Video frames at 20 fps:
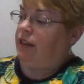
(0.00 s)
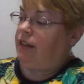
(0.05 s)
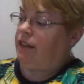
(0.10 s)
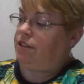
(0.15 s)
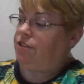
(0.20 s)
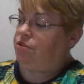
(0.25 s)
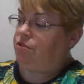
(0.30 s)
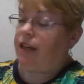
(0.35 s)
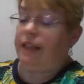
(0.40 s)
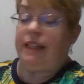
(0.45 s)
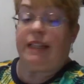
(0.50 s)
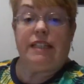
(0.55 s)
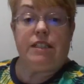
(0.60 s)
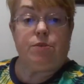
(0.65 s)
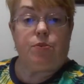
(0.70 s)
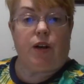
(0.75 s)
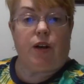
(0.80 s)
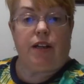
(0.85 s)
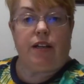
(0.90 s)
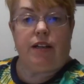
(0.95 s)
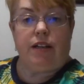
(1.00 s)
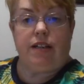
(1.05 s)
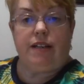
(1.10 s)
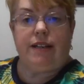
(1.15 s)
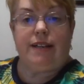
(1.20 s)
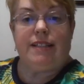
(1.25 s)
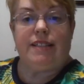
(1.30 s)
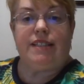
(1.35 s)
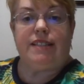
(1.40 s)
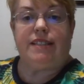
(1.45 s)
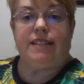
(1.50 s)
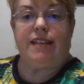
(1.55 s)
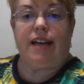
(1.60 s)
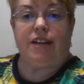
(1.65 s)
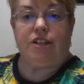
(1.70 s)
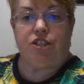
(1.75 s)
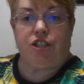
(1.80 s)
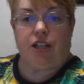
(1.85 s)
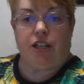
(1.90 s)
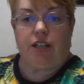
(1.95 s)
Let's try this one.
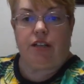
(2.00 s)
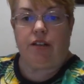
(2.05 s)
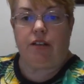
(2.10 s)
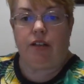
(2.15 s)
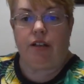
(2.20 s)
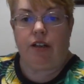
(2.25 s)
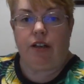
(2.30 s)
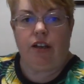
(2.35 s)
Session.